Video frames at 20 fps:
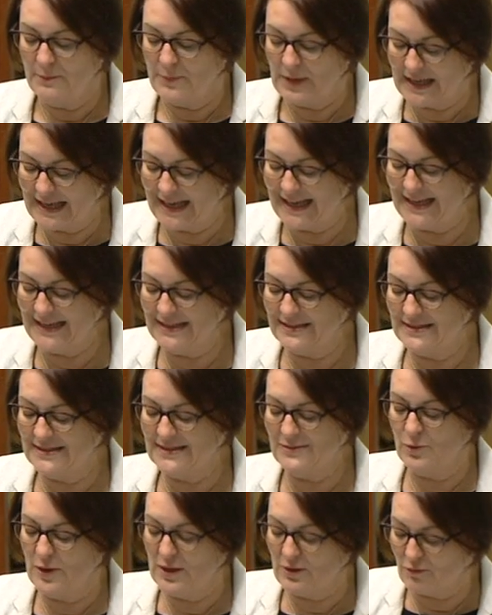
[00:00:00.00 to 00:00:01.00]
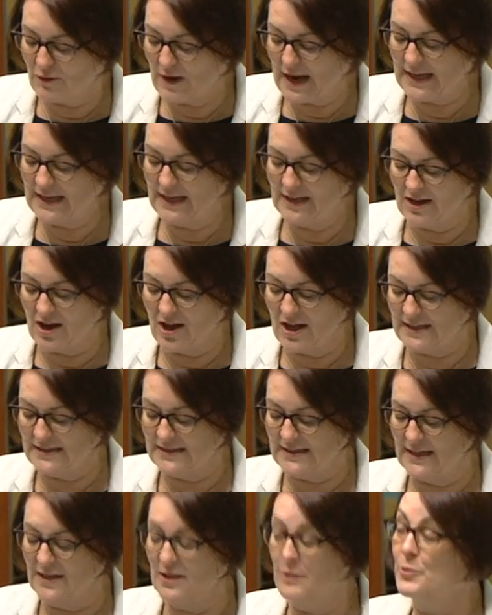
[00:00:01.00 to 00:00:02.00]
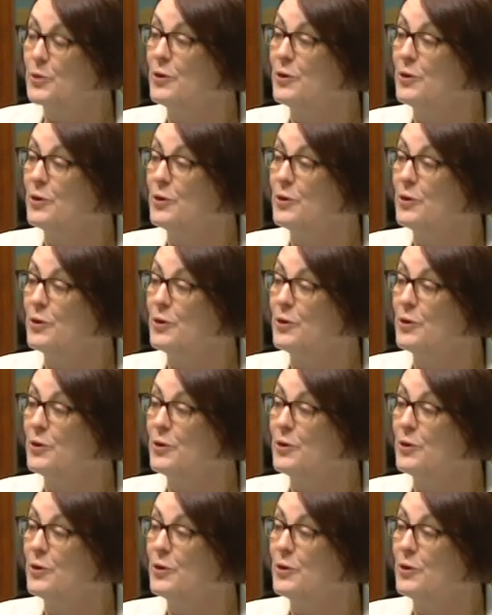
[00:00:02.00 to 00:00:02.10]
begins with recognising the